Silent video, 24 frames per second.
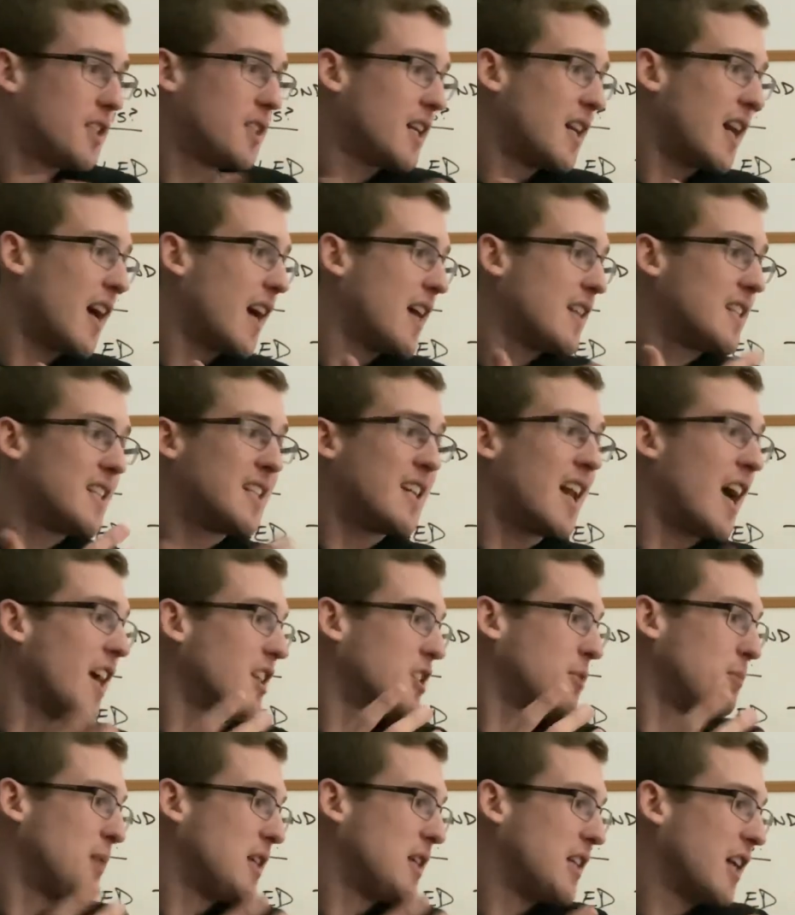and I did not
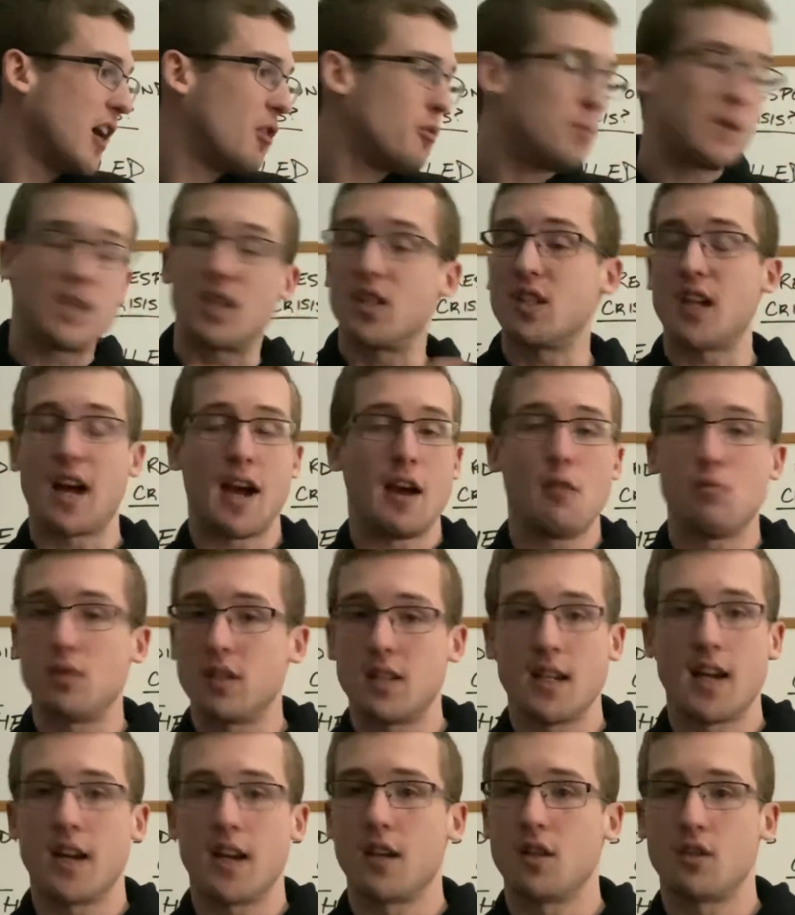speak out because I was
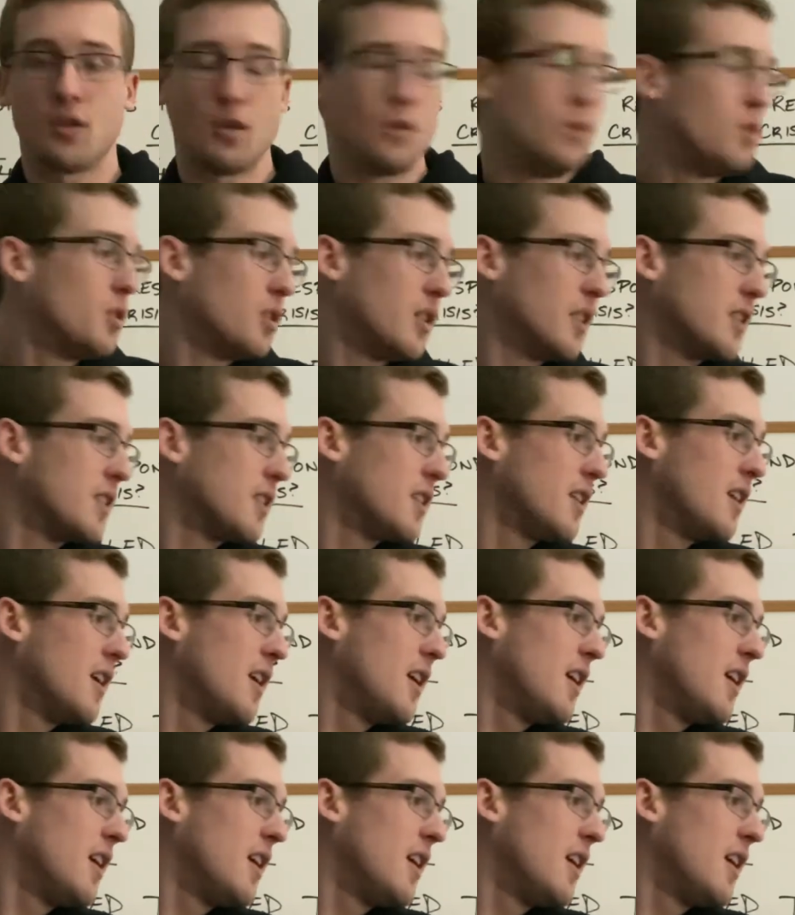not a socialist.